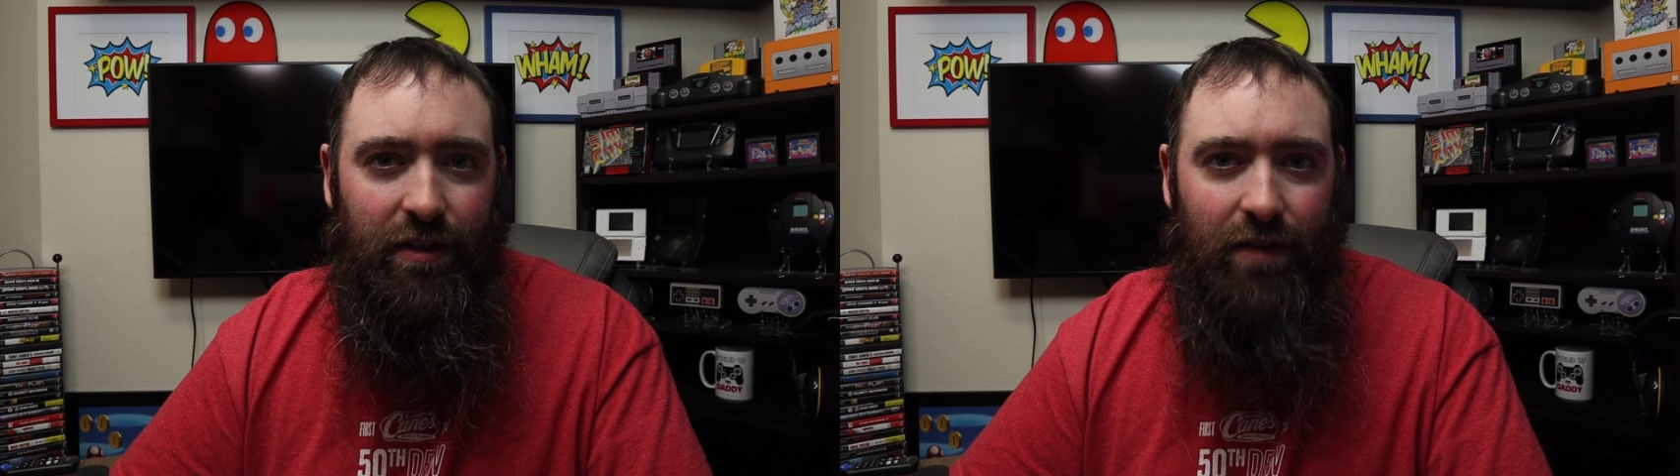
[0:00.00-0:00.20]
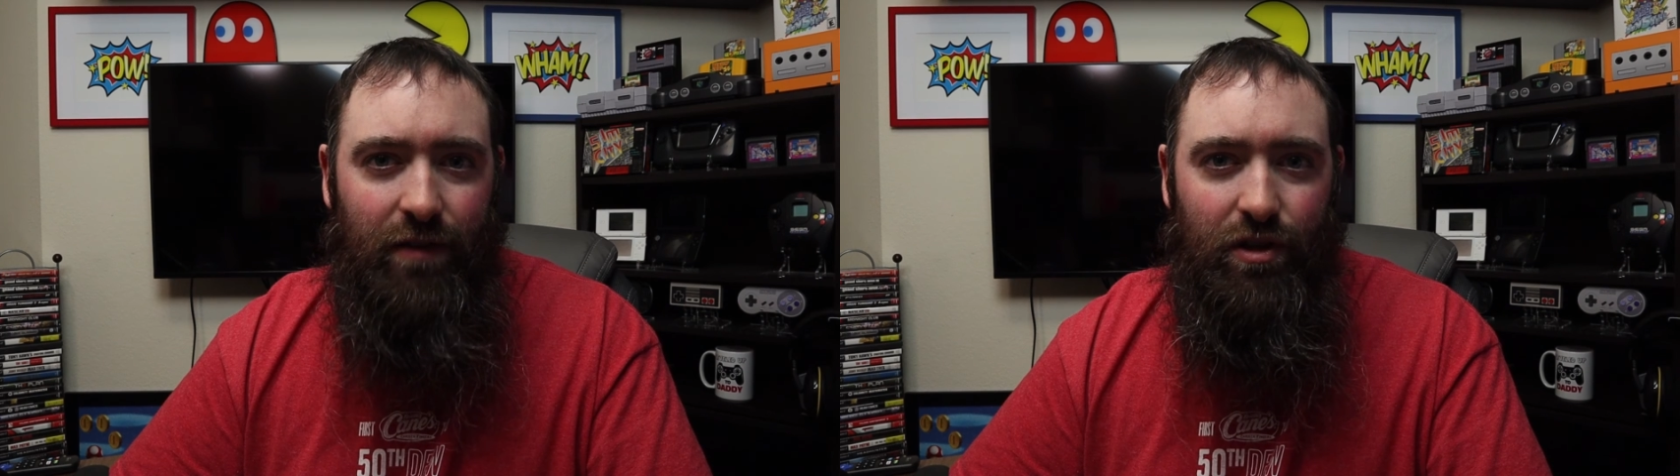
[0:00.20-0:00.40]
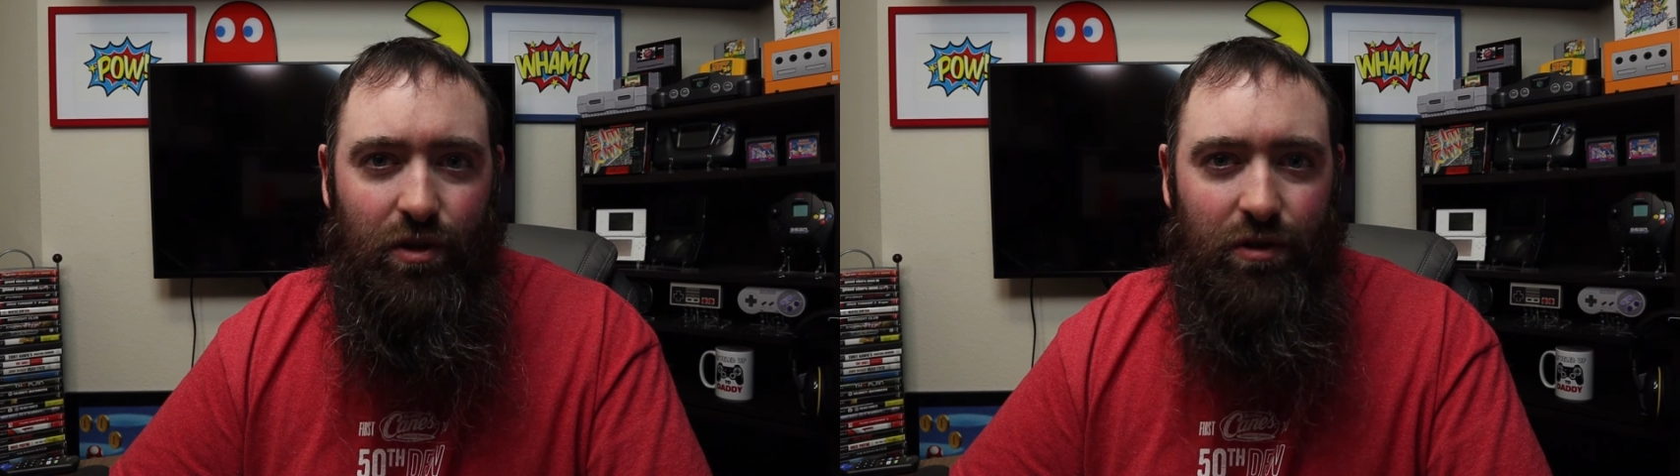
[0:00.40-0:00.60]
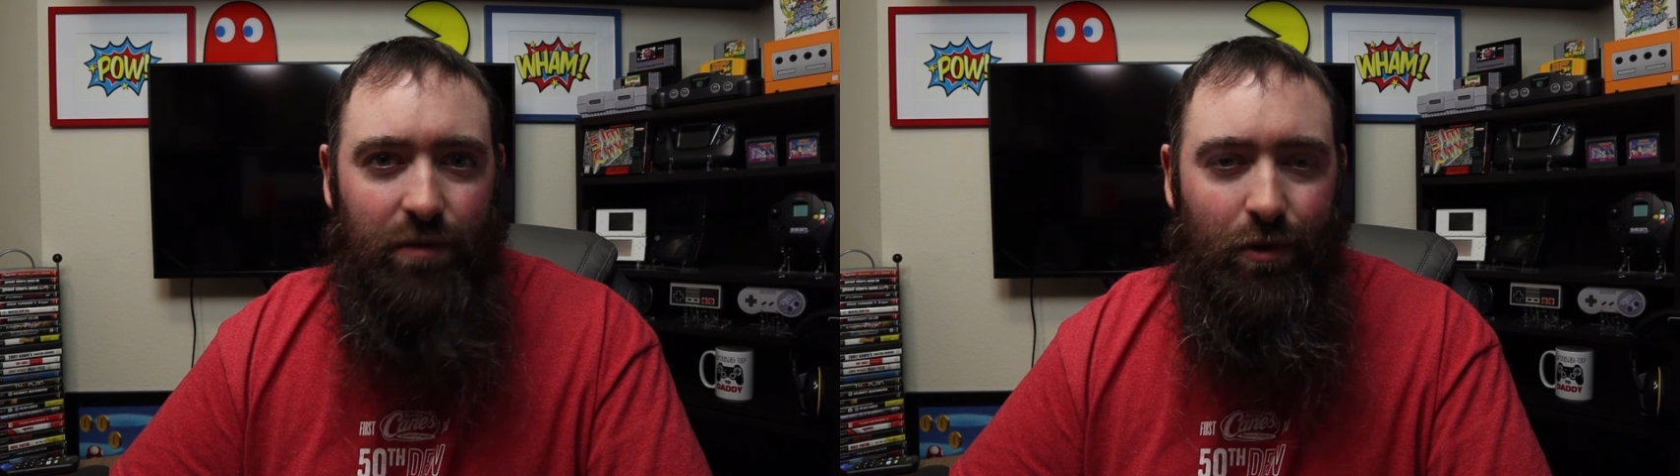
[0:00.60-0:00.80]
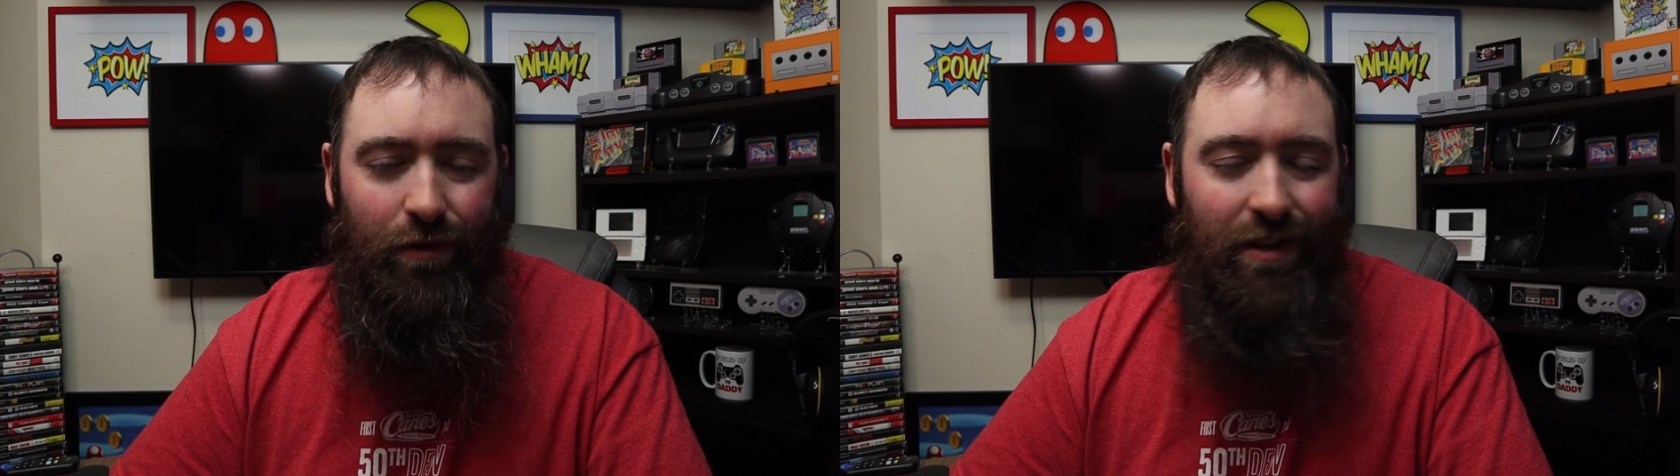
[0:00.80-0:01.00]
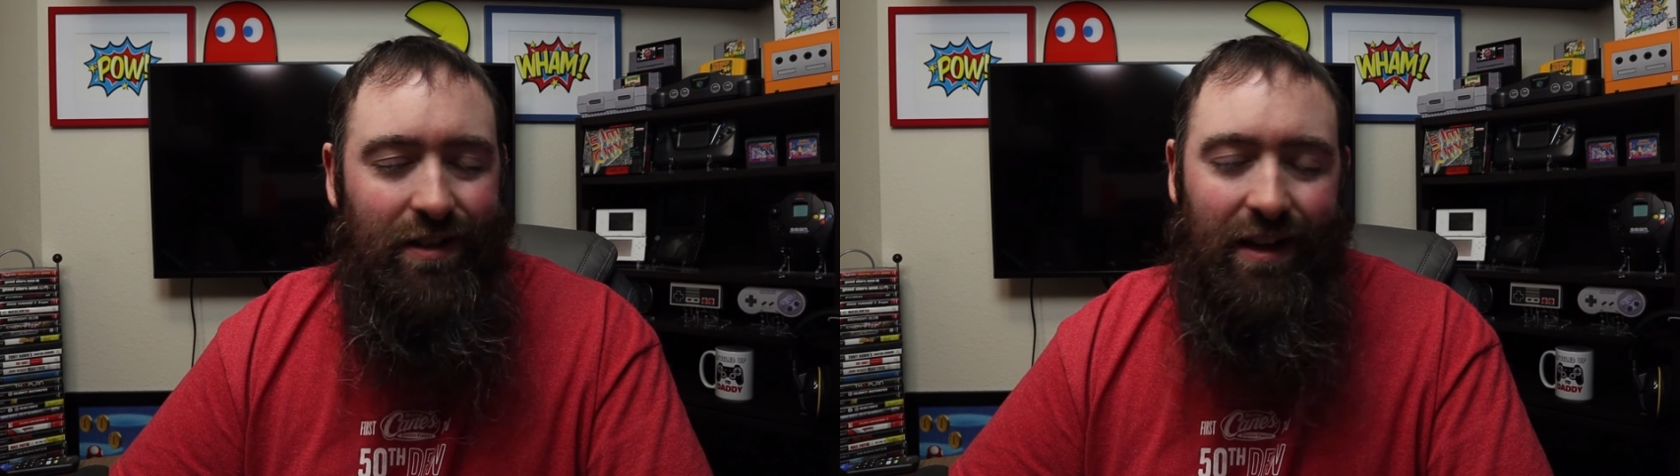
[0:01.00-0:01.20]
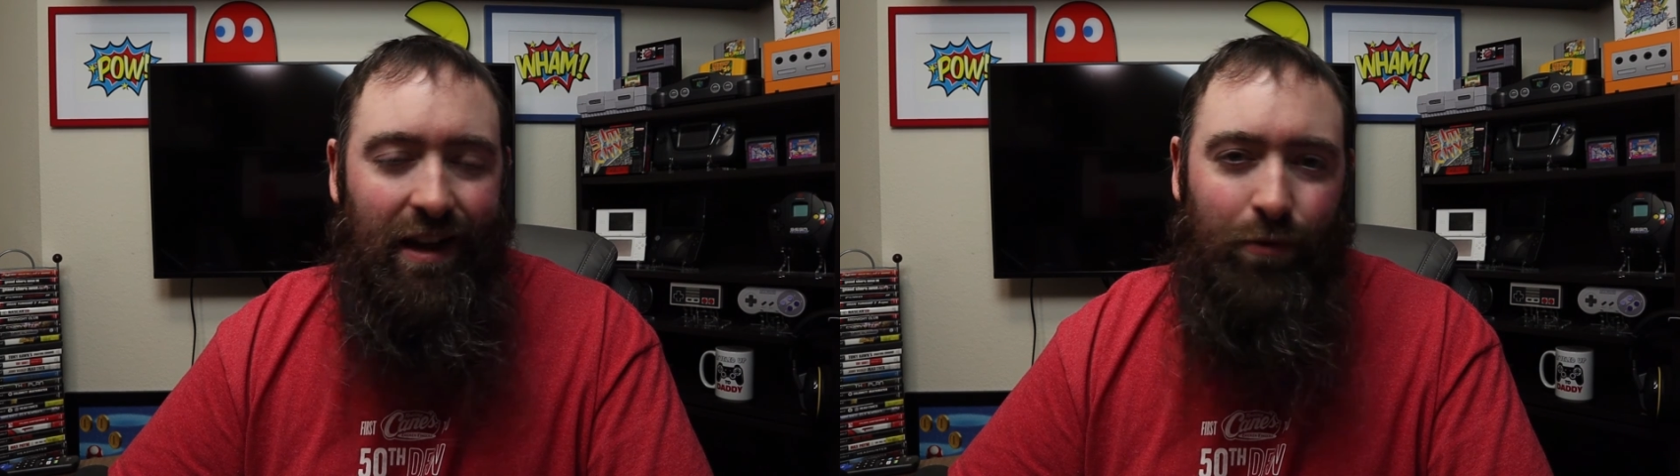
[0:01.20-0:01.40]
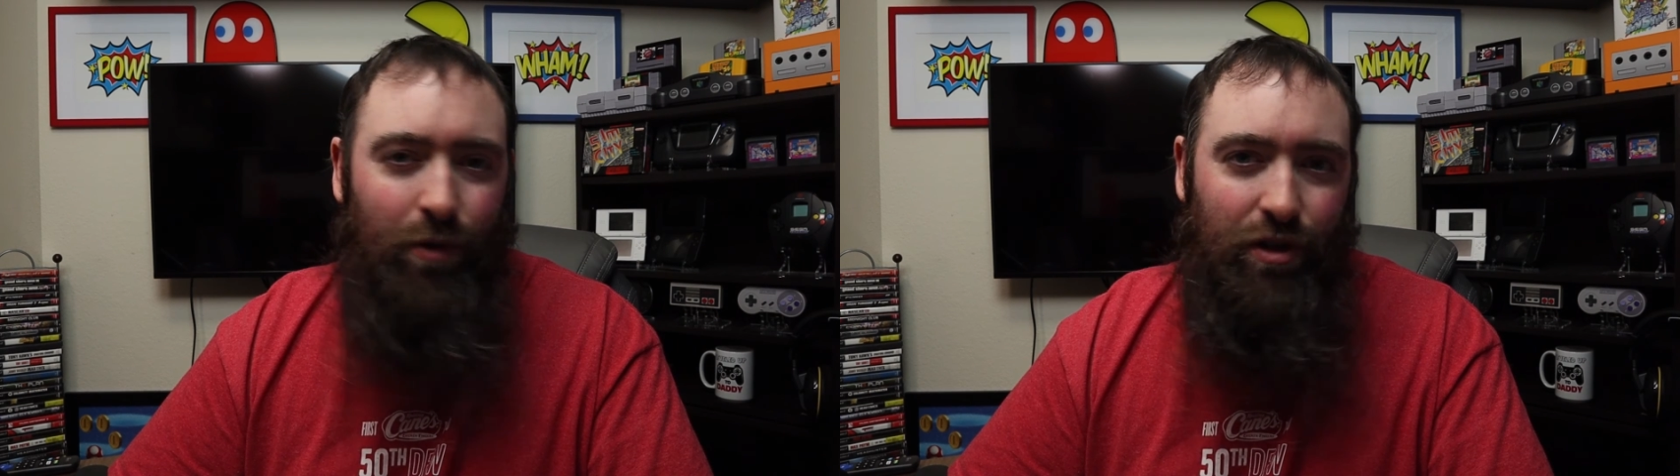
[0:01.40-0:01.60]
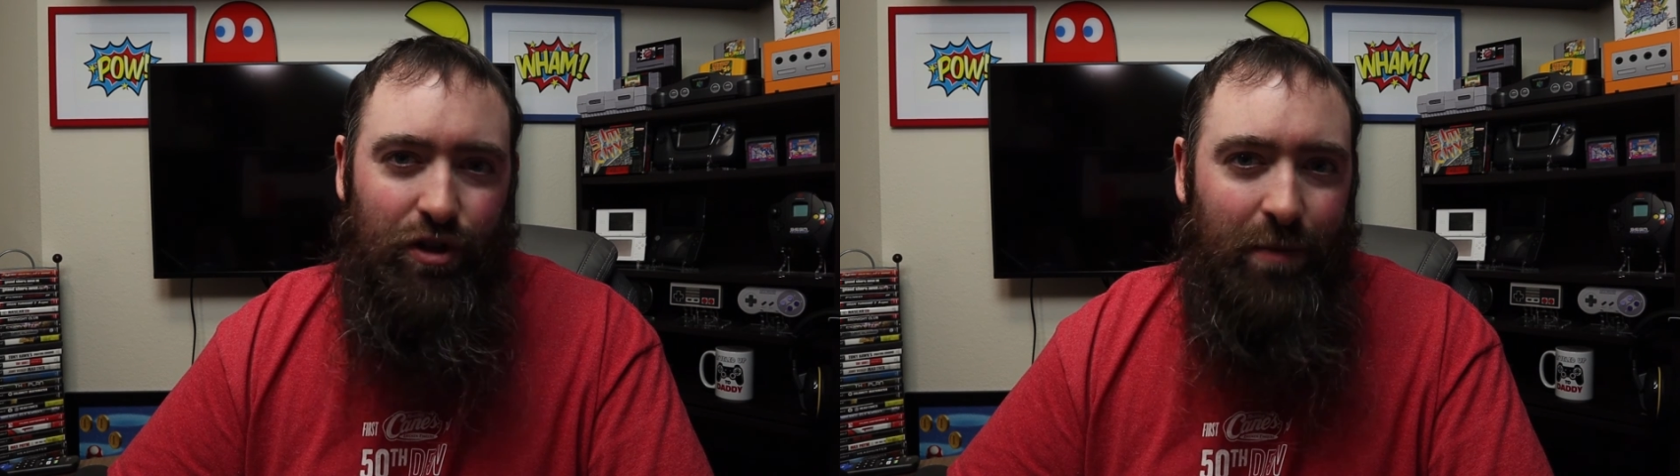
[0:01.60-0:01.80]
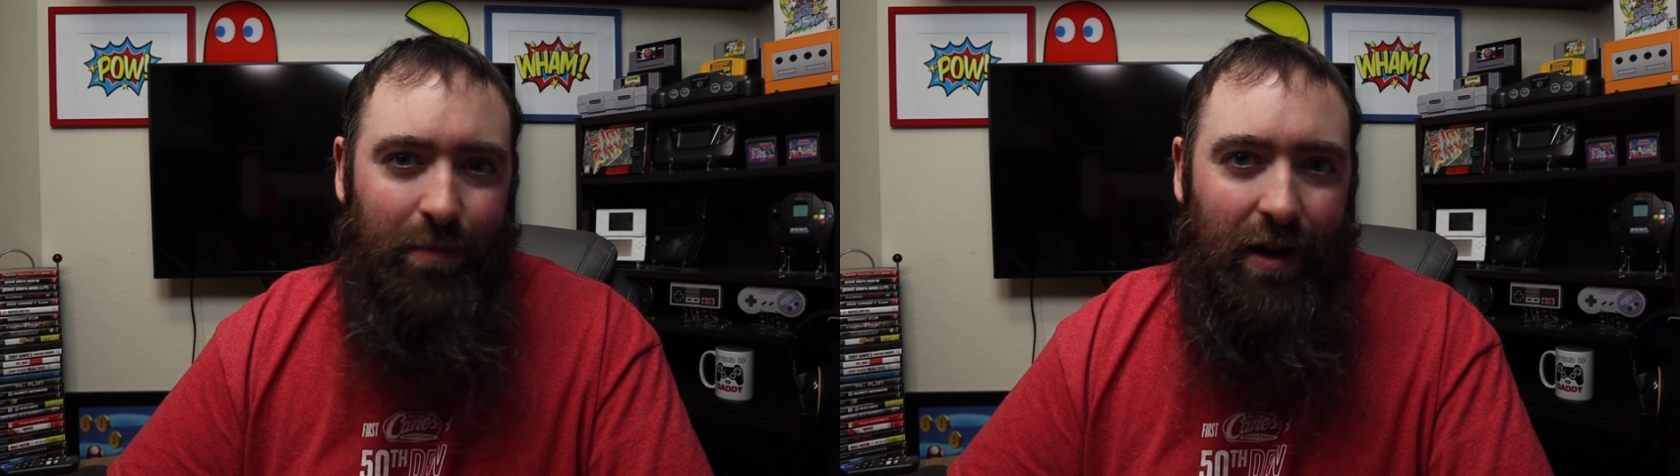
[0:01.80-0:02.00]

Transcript: TV shows and movies, then I wouldn't jump